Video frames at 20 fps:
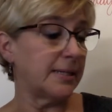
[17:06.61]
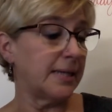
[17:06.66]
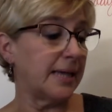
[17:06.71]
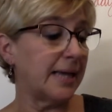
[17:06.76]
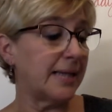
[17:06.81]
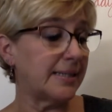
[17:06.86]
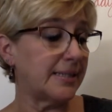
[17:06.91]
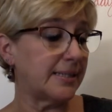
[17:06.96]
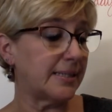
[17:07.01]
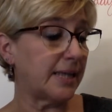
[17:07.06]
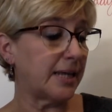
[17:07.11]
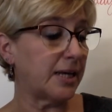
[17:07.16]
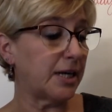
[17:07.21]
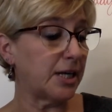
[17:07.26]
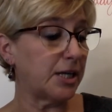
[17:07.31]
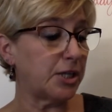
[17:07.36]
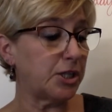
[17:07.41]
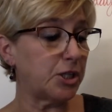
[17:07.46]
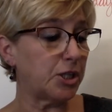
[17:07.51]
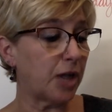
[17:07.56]
and
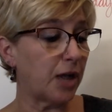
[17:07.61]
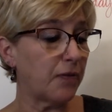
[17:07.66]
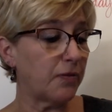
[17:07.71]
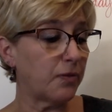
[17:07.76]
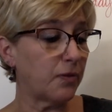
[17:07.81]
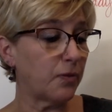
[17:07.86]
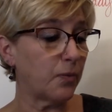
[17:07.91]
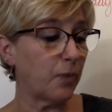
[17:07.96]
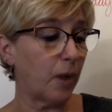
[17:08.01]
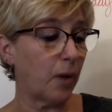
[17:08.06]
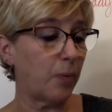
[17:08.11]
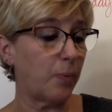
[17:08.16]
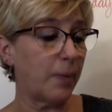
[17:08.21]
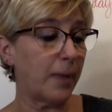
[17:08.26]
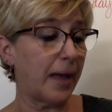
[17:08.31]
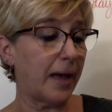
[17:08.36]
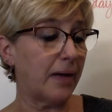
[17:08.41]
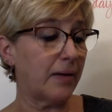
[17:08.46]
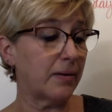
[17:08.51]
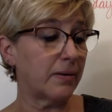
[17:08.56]
suddenly shot the rope
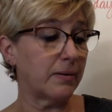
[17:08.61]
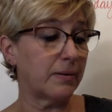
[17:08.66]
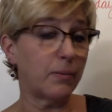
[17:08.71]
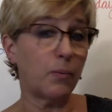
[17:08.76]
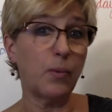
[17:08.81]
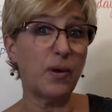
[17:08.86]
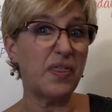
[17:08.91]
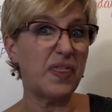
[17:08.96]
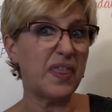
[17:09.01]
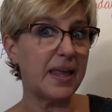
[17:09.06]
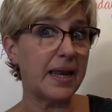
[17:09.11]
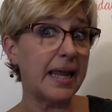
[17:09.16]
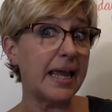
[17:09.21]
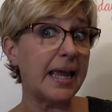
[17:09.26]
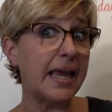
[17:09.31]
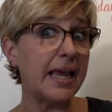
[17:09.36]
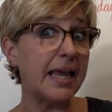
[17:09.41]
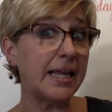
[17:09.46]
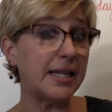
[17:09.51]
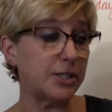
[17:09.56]
out within
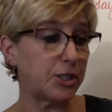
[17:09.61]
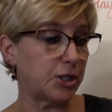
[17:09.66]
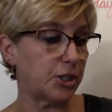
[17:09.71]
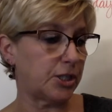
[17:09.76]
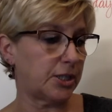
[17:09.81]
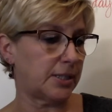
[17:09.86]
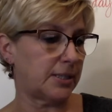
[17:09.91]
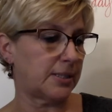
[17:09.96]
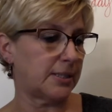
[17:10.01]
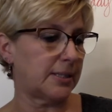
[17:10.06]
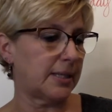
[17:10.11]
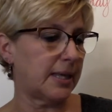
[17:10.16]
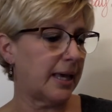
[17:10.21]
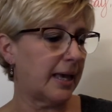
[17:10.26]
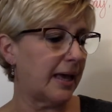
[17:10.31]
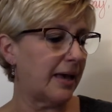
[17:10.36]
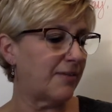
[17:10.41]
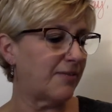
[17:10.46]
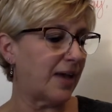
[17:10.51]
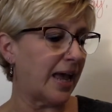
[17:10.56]
inches
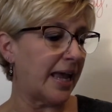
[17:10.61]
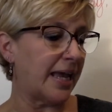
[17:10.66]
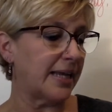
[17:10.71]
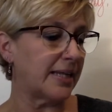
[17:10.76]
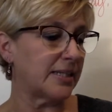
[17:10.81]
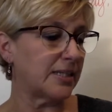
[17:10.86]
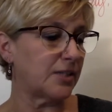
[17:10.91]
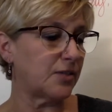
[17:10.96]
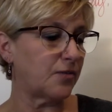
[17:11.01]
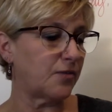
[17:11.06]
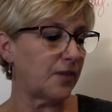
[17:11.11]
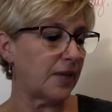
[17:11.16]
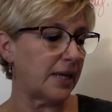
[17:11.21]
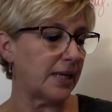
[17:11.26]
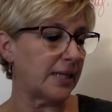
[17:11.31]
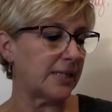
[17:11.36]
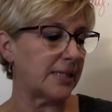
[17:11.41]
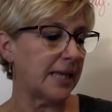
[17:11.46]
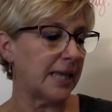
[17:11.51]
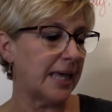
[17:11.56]
of Anne's
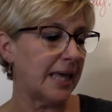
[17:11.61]
feet,